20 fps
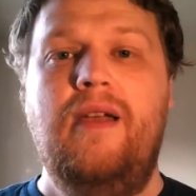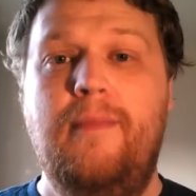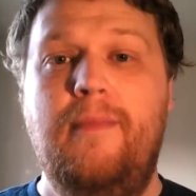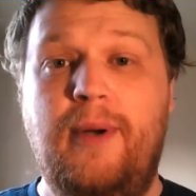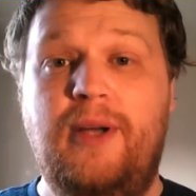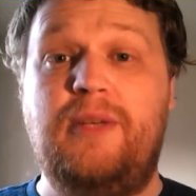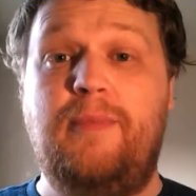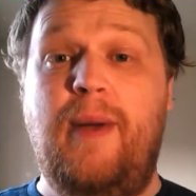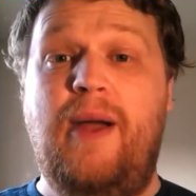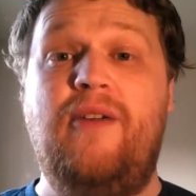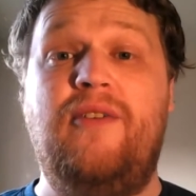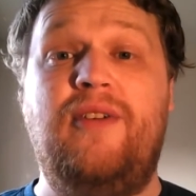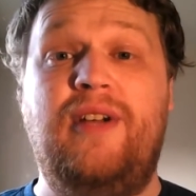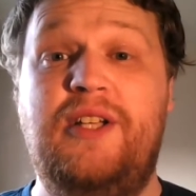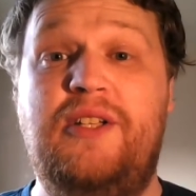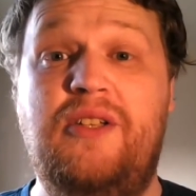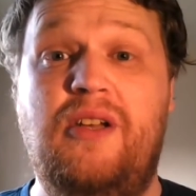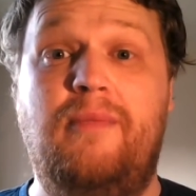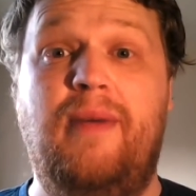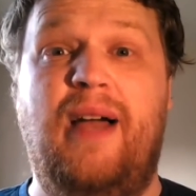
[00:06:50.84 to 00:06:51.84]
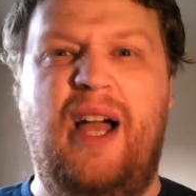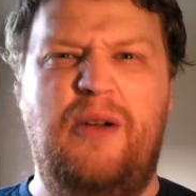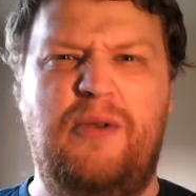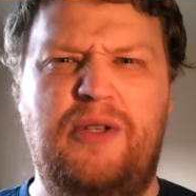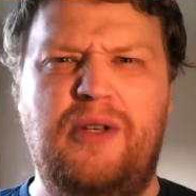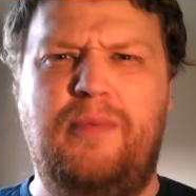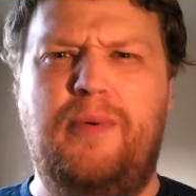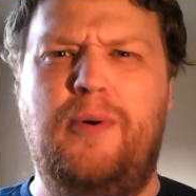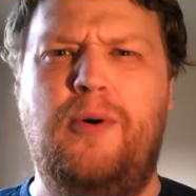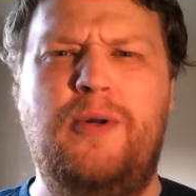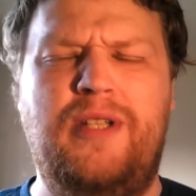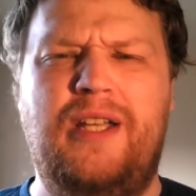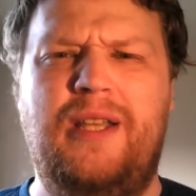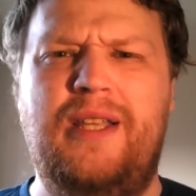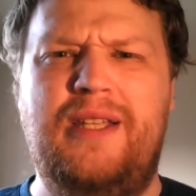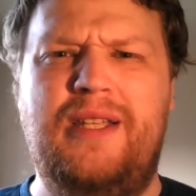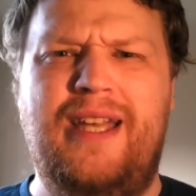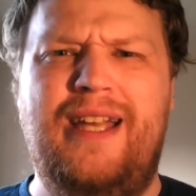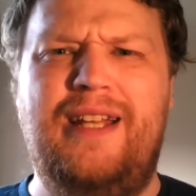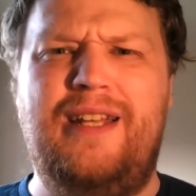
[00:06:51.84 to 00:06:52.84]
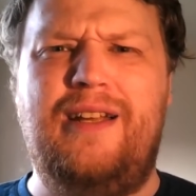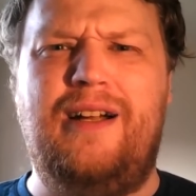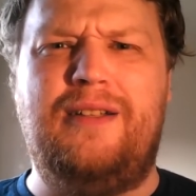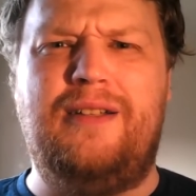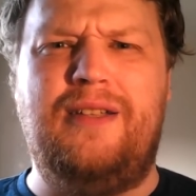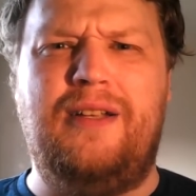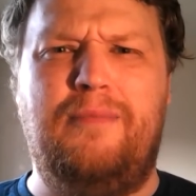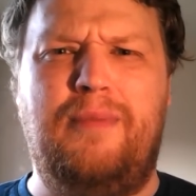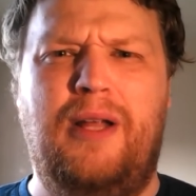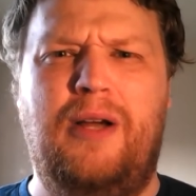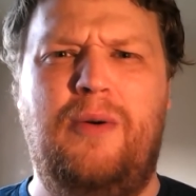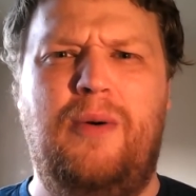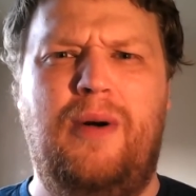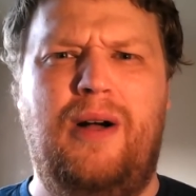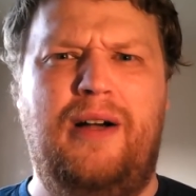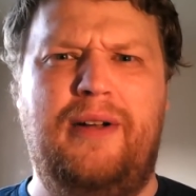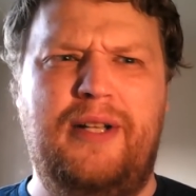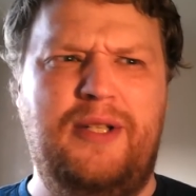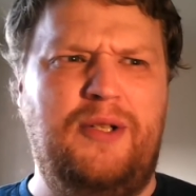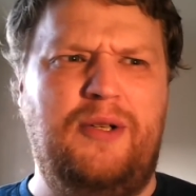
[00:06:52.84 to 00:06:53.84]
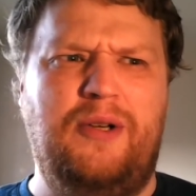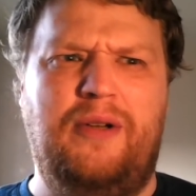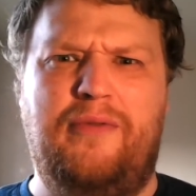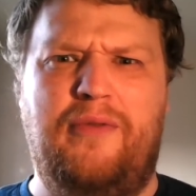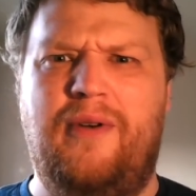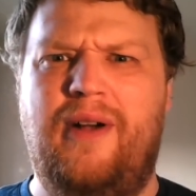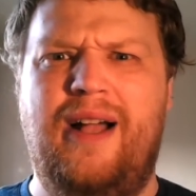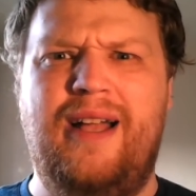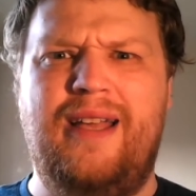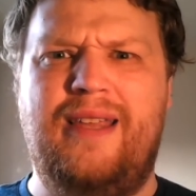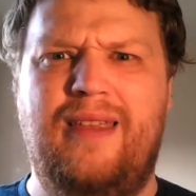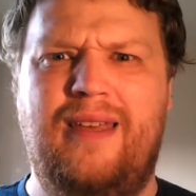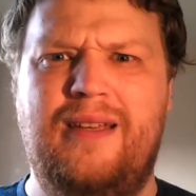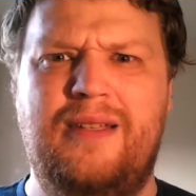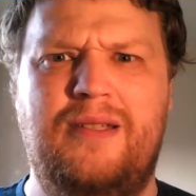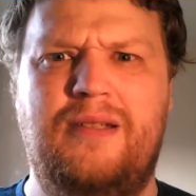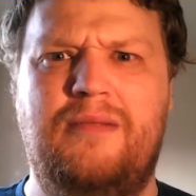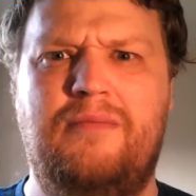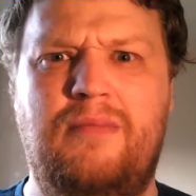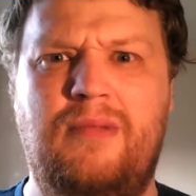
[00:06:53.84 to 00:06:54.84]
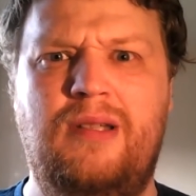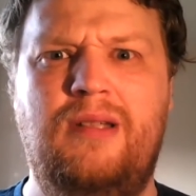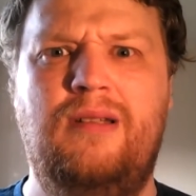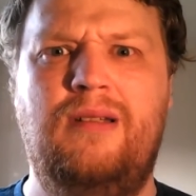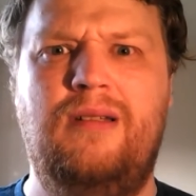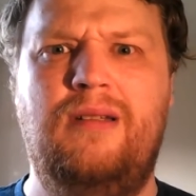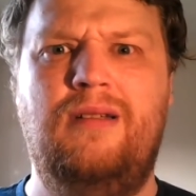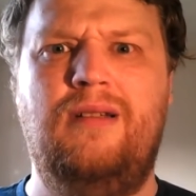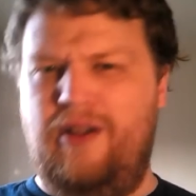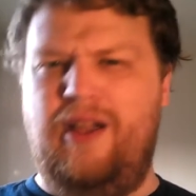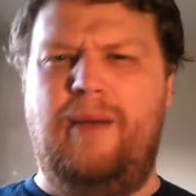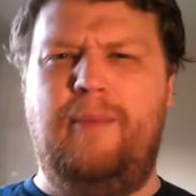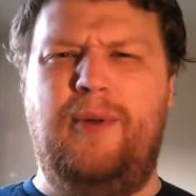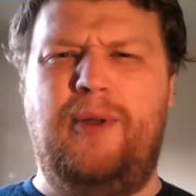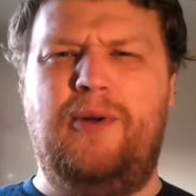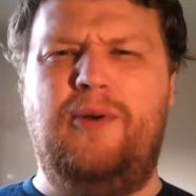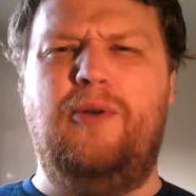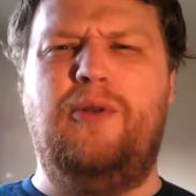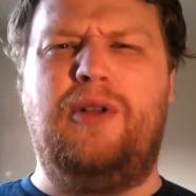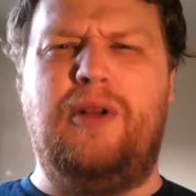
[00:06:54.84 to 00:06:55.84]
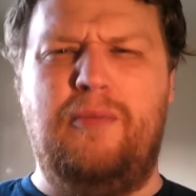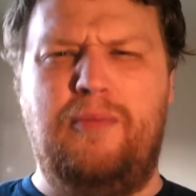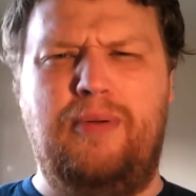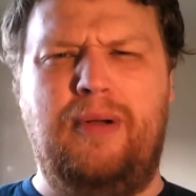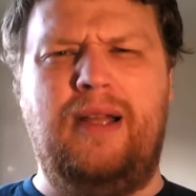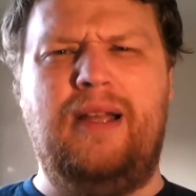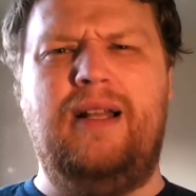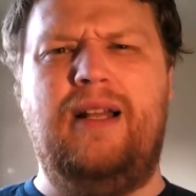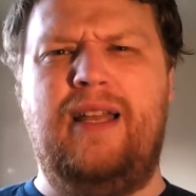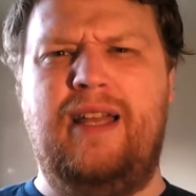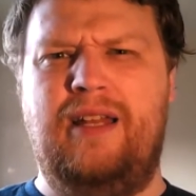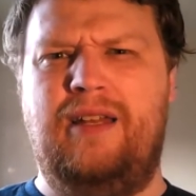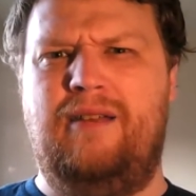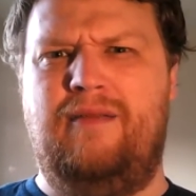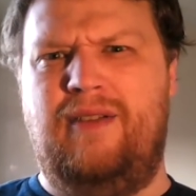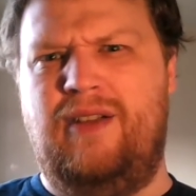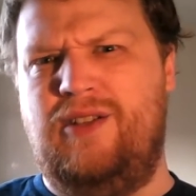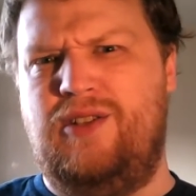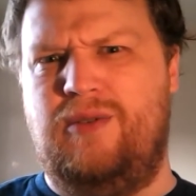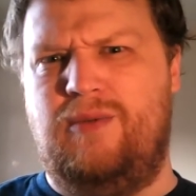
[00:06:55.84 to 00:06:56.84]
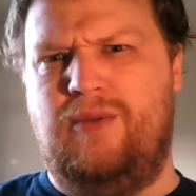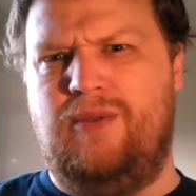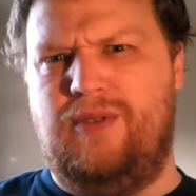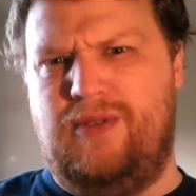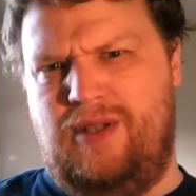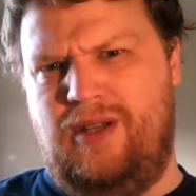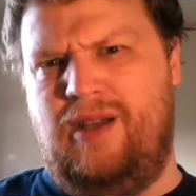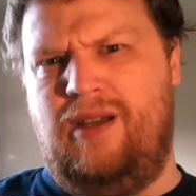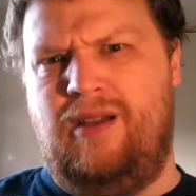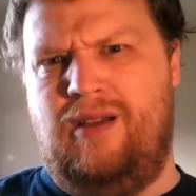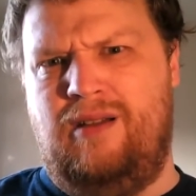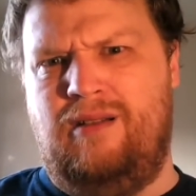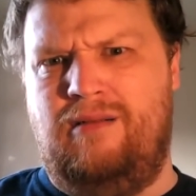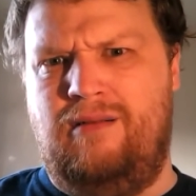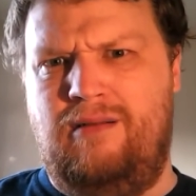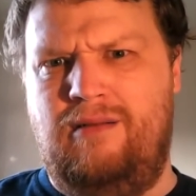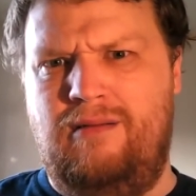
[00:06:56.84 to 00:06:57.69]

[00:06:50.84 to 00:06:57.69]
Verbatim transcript: Because apparently, somehow, supporting this idiotic blowhard is good for atheism. Oh yeah, but they're all completely individuals, yeah.